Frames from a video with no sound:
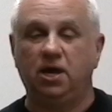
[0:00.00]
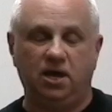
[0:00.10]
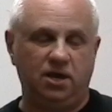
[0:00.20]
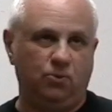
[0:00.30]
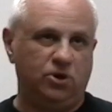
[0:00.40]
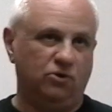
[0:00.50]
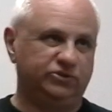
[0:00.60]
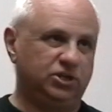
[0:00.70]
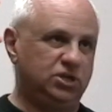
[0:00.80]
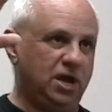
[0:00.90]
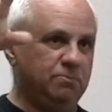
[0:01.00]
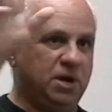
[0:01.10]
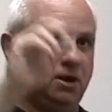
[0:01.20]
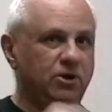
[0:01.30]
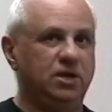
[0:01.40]
And it went over to
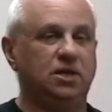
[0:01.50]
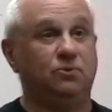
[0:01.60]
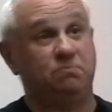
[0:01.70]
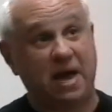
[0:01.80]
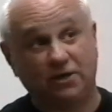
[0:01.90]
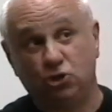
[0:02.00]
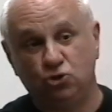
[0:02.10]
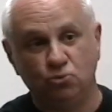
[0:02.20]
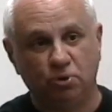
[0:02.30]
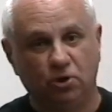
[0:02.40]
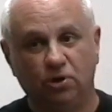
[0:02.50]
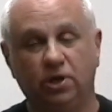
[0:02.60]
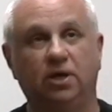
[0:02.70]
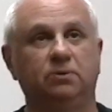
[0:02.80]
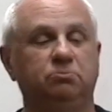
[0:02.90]
Danbury, and then went back to Newburgh,
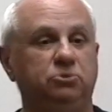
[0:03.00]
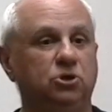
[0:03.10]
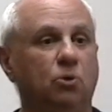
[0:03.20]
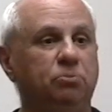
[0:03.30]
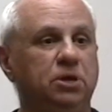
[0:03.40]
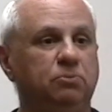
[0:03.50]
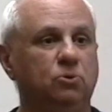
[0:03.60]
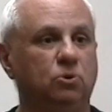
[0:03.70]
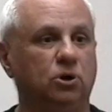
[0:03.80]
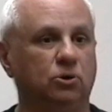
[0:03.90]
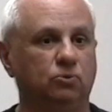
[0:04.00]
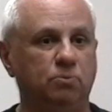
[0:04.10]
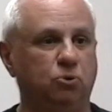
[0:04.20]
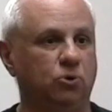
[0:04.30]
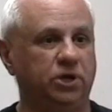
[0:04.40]
and you know people were
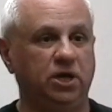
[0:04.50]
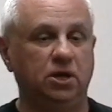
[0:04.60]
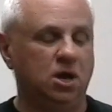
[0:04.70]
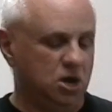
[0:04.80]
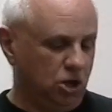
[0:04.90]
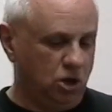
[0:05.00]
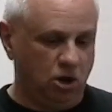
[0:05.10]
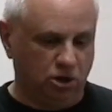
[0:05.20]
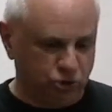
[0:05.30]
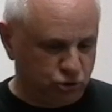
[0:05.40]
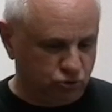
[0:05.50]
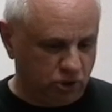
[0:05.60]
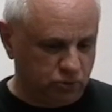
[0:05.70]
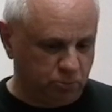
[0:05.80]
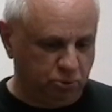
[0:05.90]
reporting it. Cars and
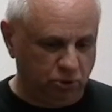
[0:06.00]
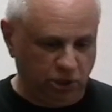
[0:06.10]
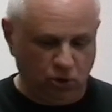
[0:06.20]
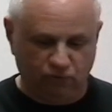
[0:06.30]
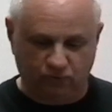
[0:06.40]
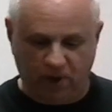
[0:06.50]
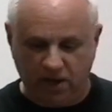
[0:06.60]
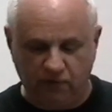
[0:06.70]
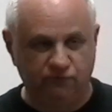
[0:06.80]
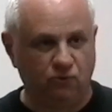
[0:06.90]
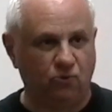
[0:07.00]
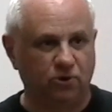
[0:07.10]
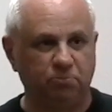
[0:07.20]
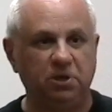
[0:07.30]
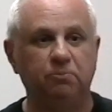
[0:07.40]
trucks were pulling over 84,
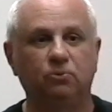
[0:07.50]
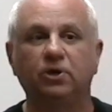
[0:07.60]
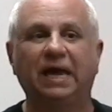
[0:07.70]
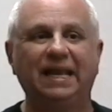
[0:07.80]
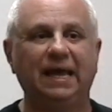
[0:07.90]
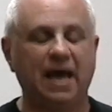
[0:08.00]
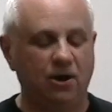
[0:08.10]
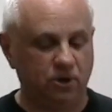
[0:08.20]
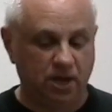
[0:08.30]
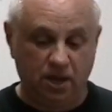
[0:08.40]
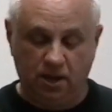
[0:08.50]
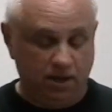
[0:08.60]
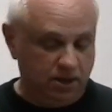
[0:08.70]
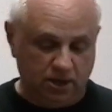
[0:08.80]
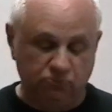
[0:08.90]
and people were getting out.
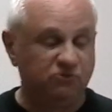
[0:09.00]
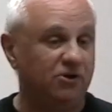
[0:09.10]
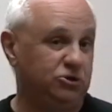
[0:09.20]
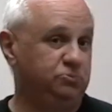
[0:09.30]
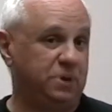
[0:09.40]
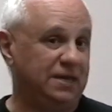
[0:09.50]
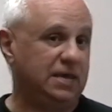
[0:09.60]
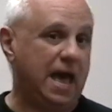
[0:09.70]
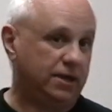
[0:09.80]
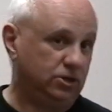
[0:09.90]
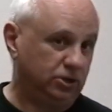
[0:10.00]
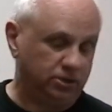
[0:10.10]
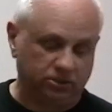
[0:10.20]
Very spectacular.